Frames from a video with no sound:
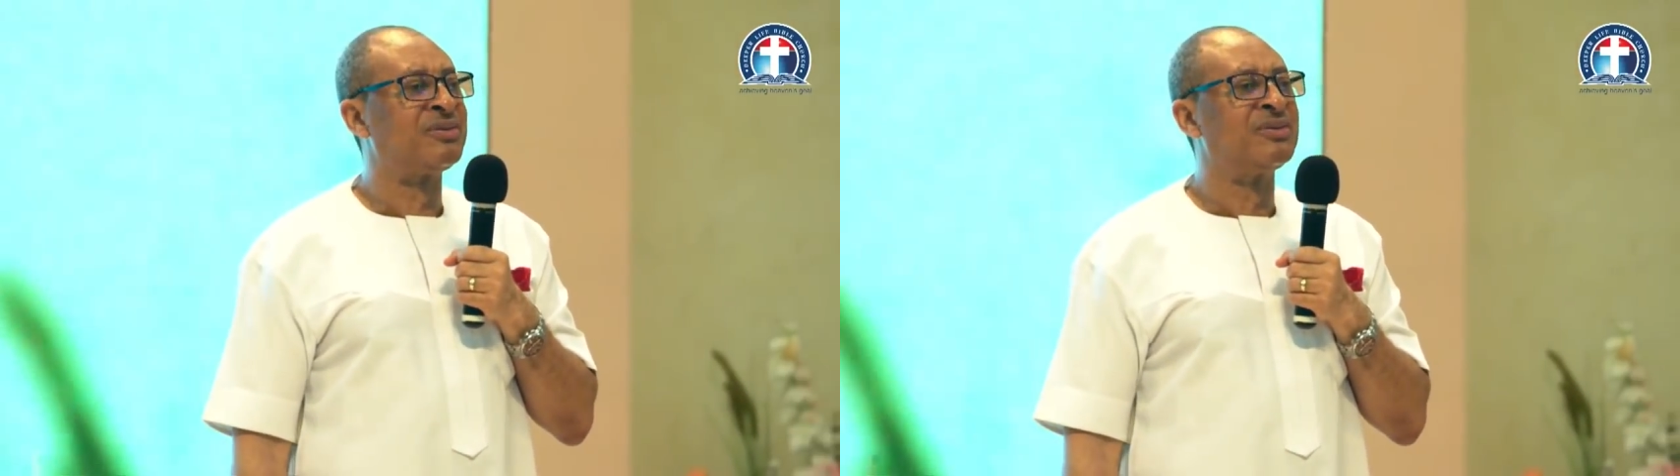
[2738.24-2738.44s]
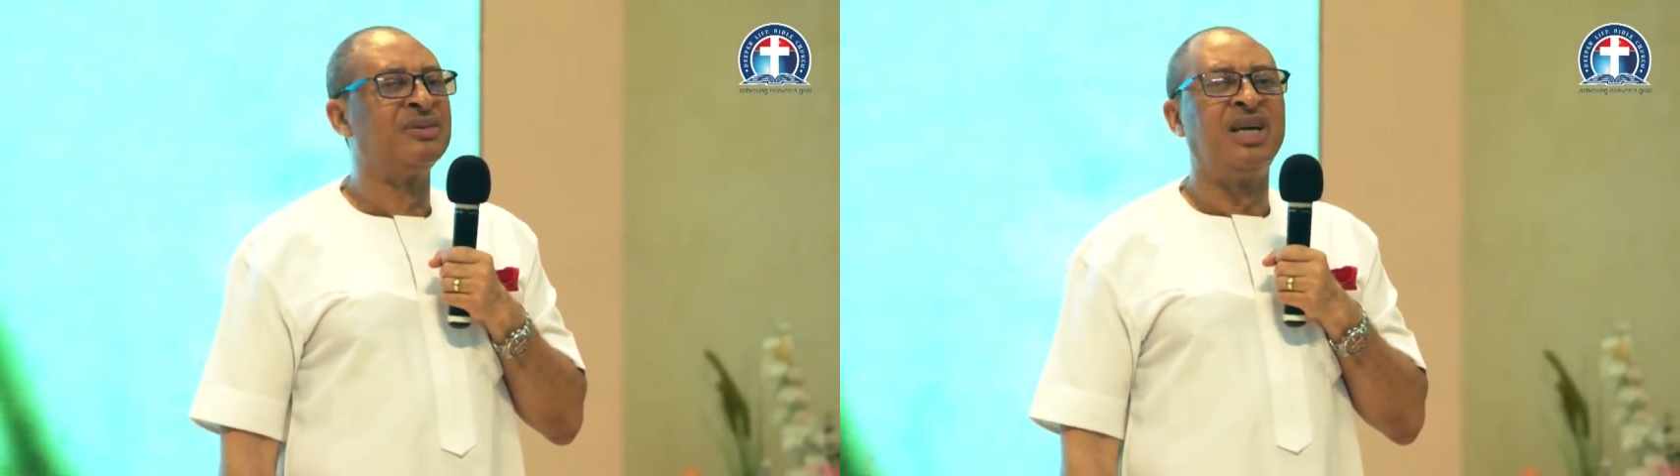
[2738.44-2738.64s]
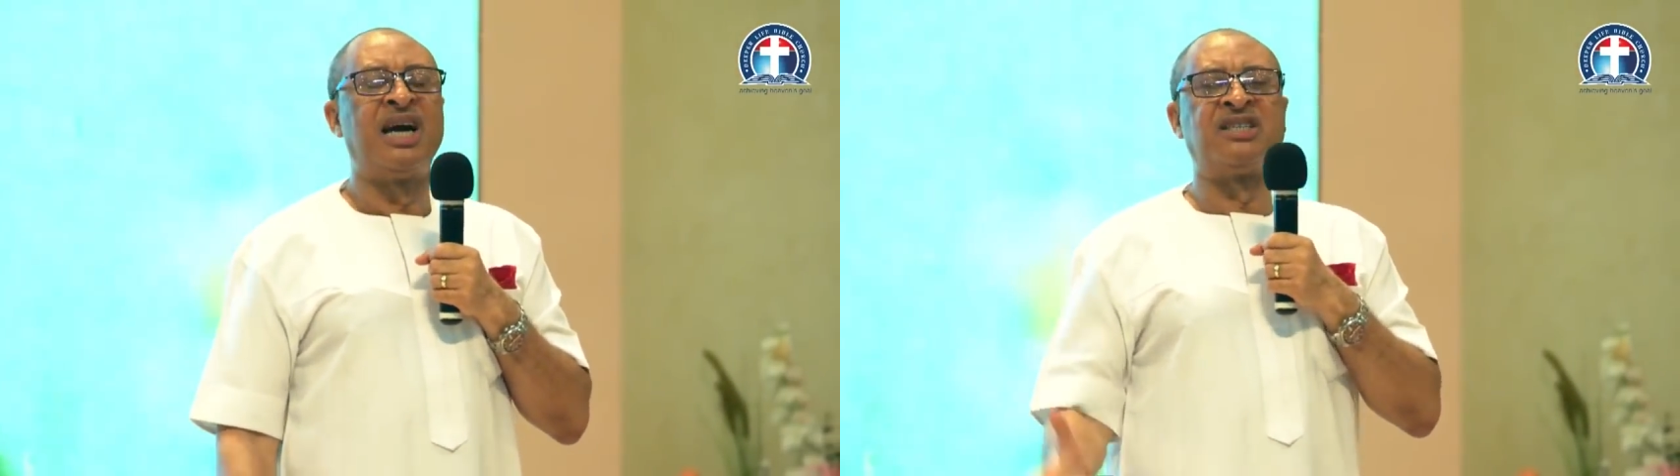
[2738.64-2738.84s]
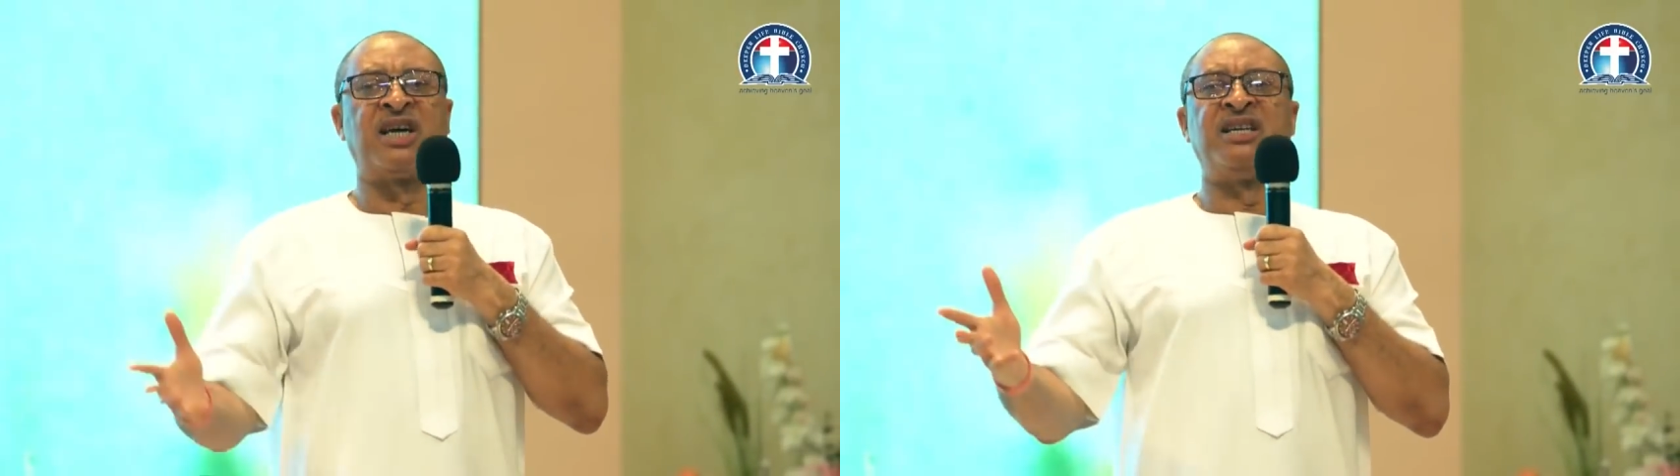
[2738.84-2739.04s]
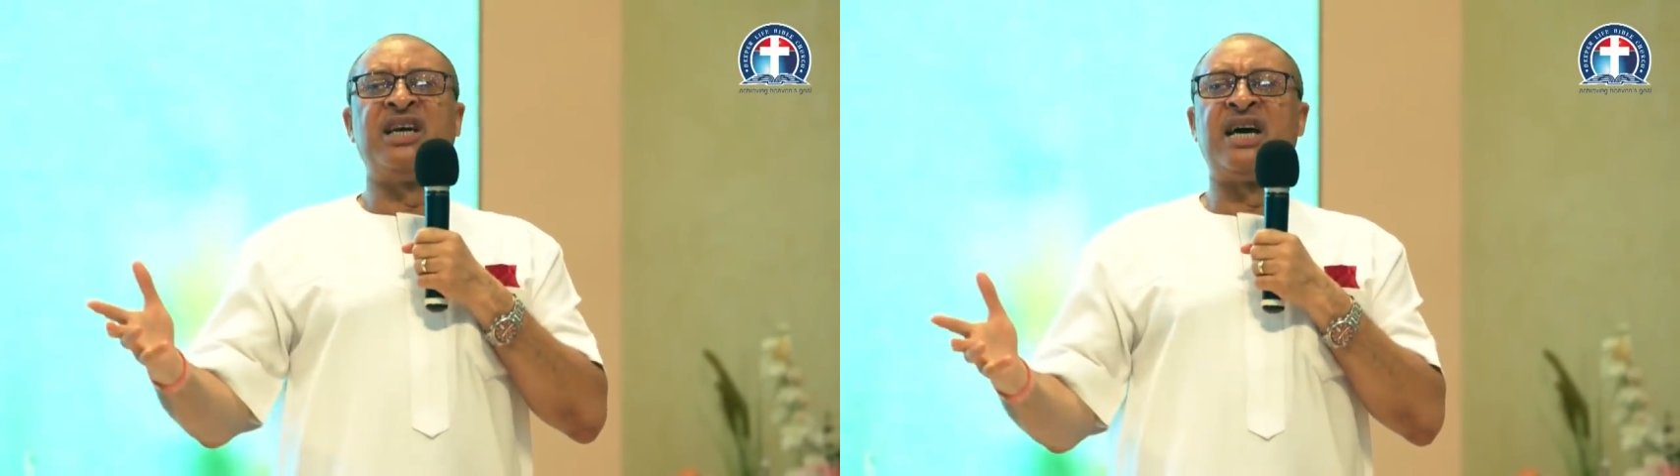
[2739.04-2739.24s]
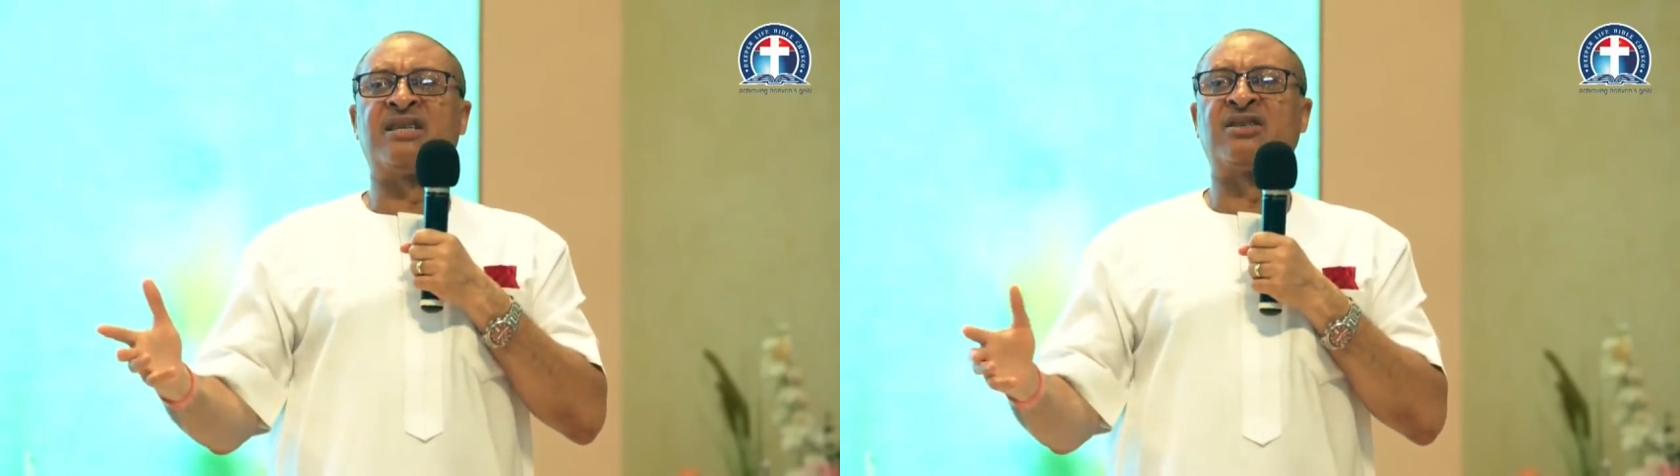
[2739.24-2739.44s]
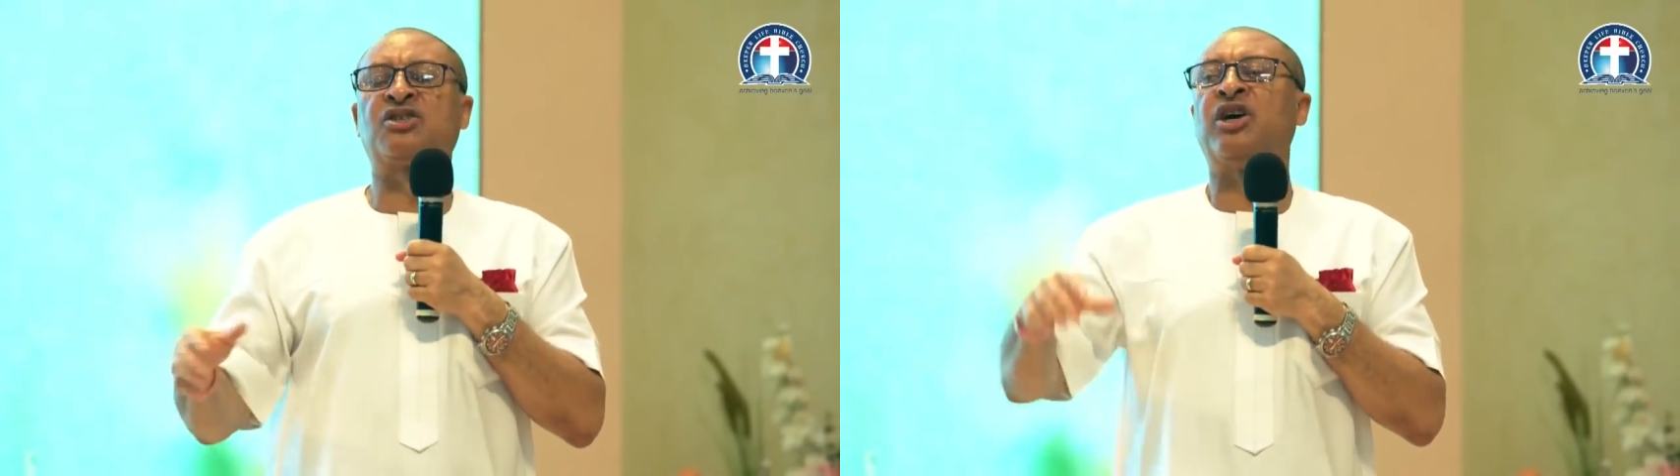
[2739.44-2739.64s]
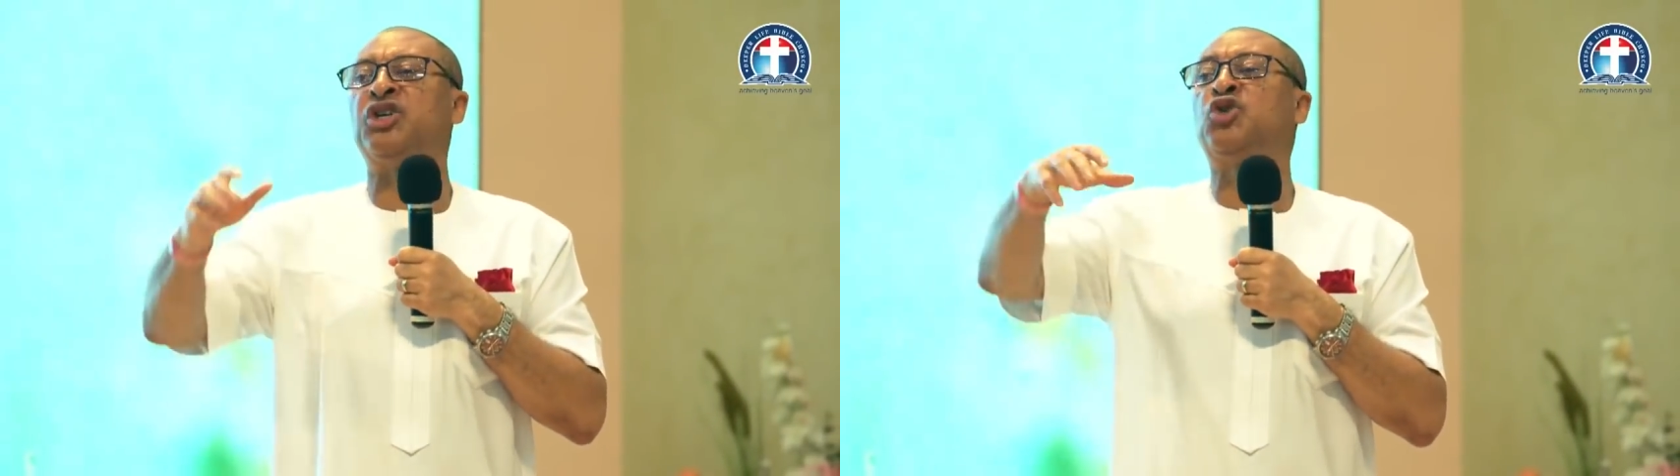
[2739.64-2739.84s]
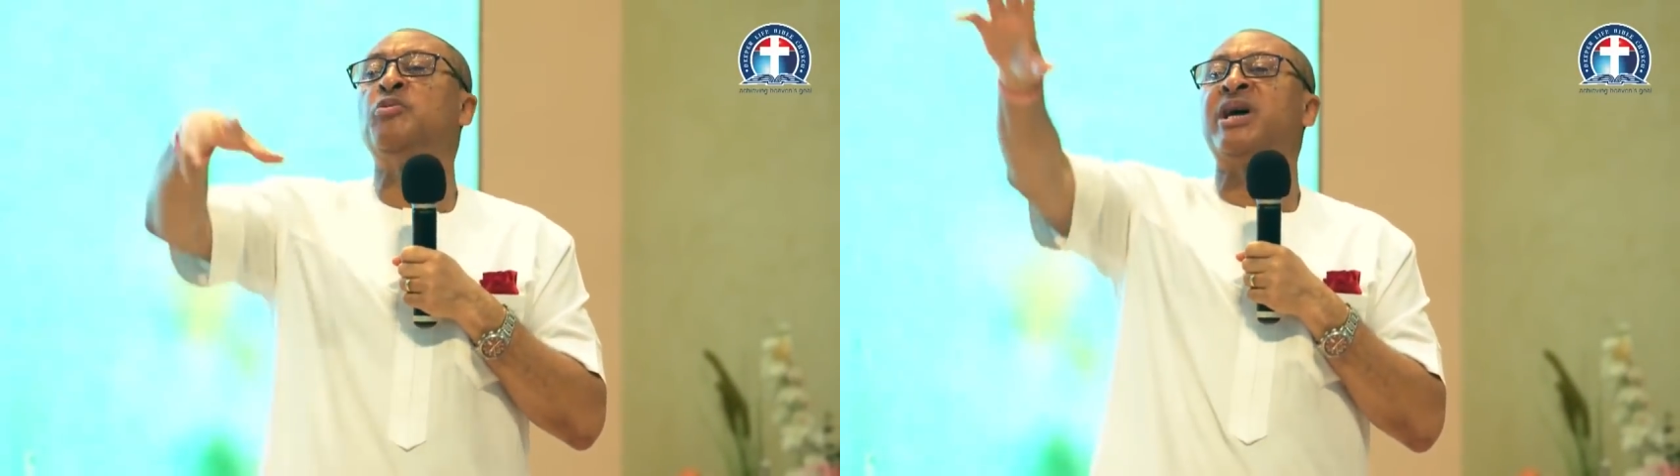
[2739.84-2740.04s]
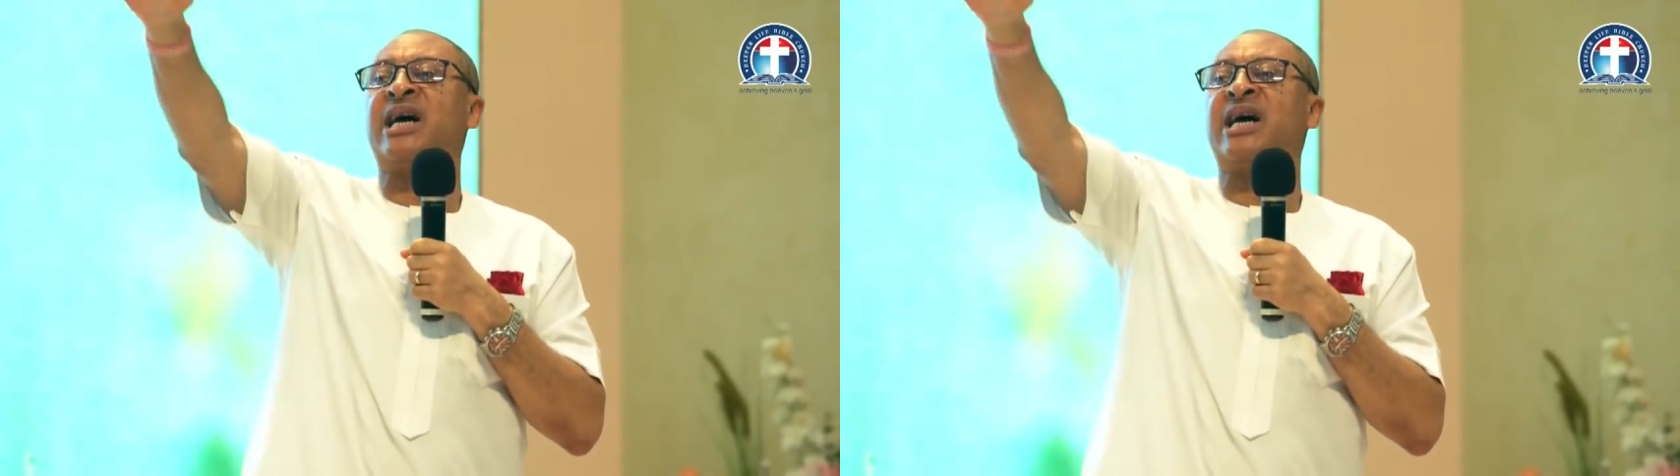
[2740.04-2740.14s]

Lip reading: and said, yes, sorry, shoemaker,